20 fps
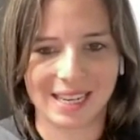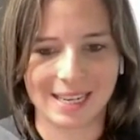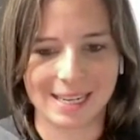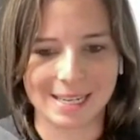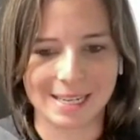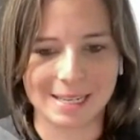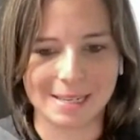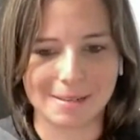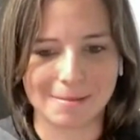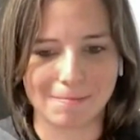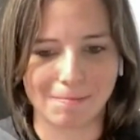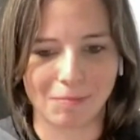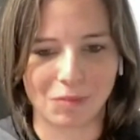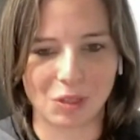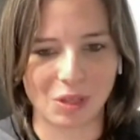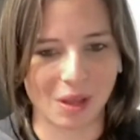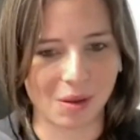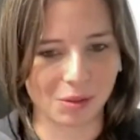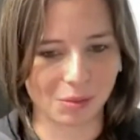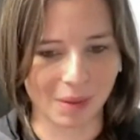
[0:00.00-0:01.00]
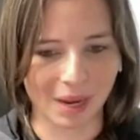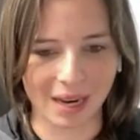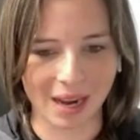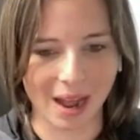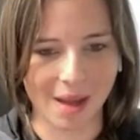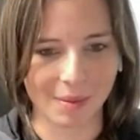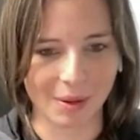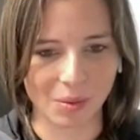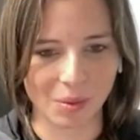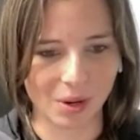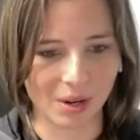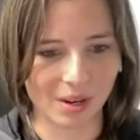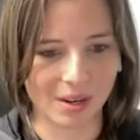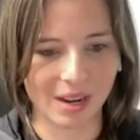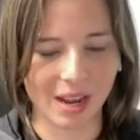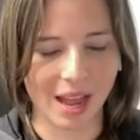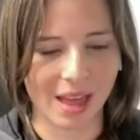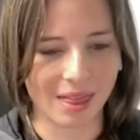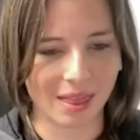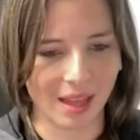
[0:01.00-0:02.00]
So that was my calming
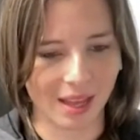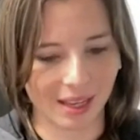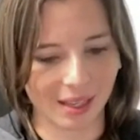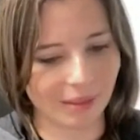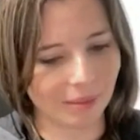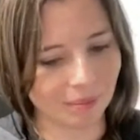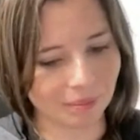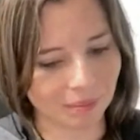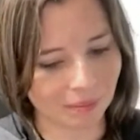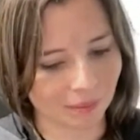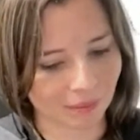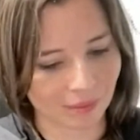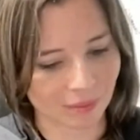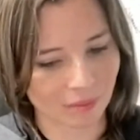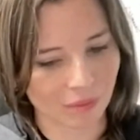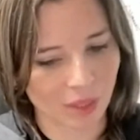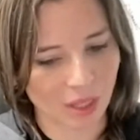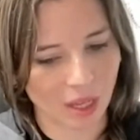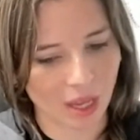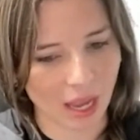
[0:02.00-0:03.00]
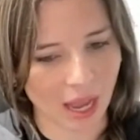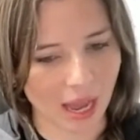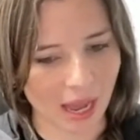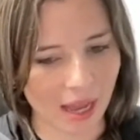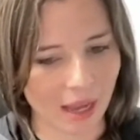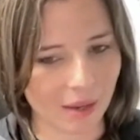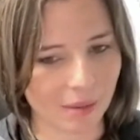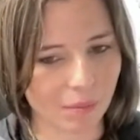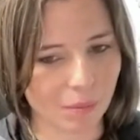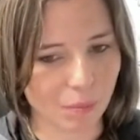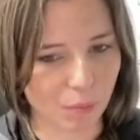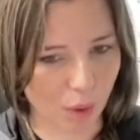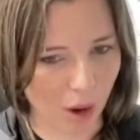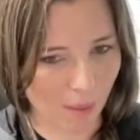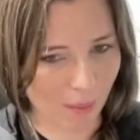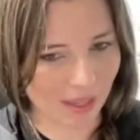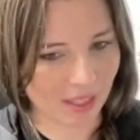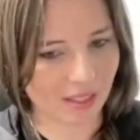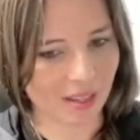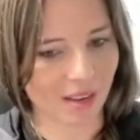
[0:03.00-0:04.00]
word. And then I
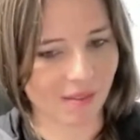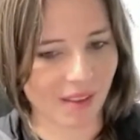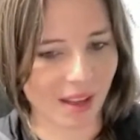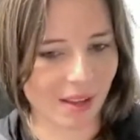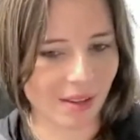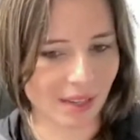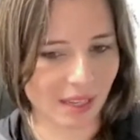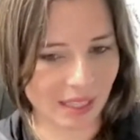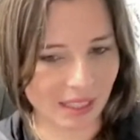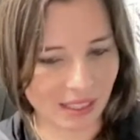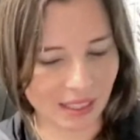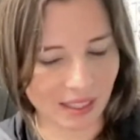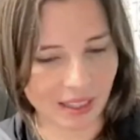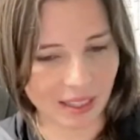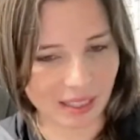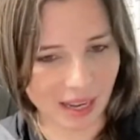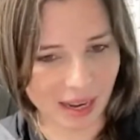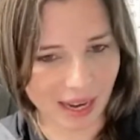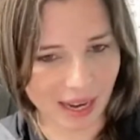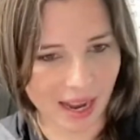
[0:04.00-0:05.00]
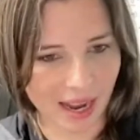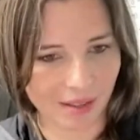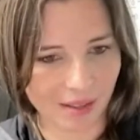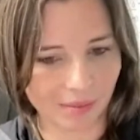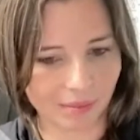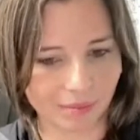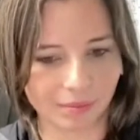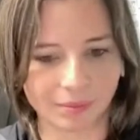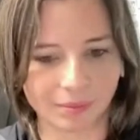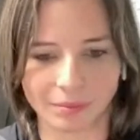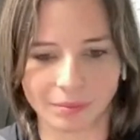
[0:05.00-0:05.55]
brought my stuff out into the dugout,